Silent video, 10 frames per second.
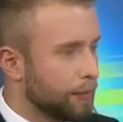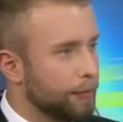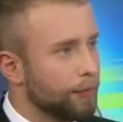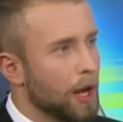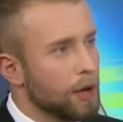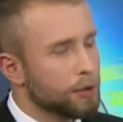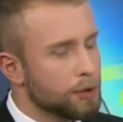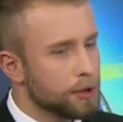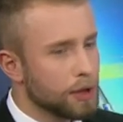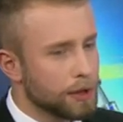Mm-hmm. Could
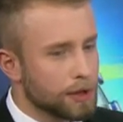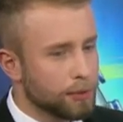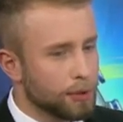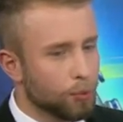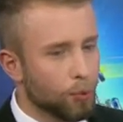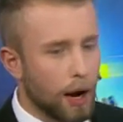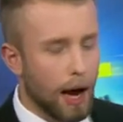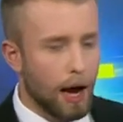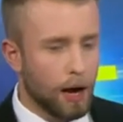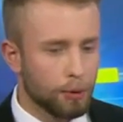you tell us a bit more
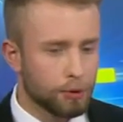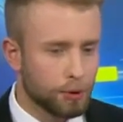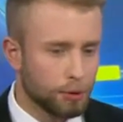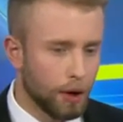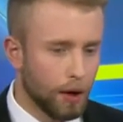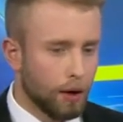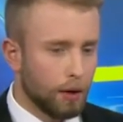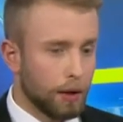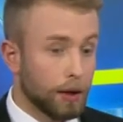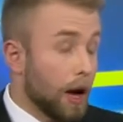how to
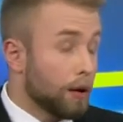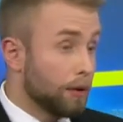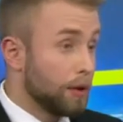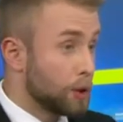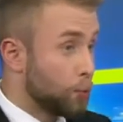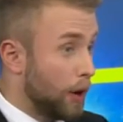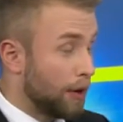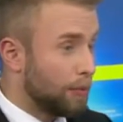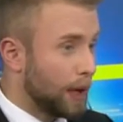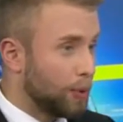get on this
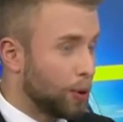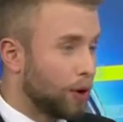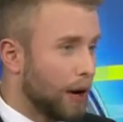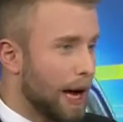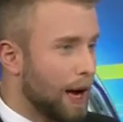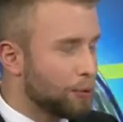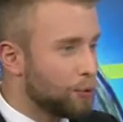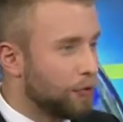wave maybe, or how to